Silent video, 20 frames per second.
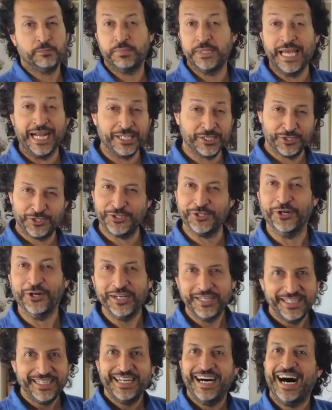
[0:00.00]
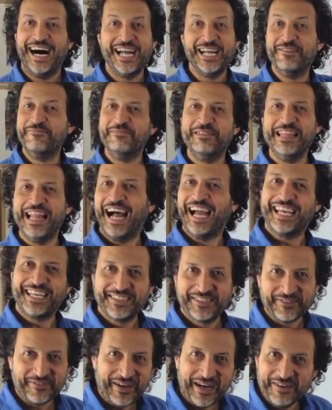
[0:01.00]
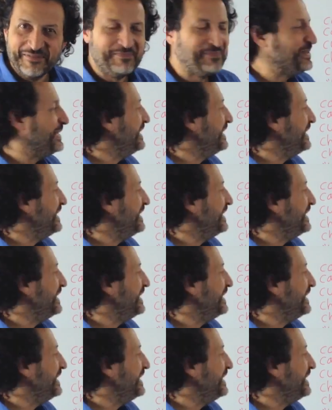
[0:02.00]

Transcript: piaccio, I am liked or I am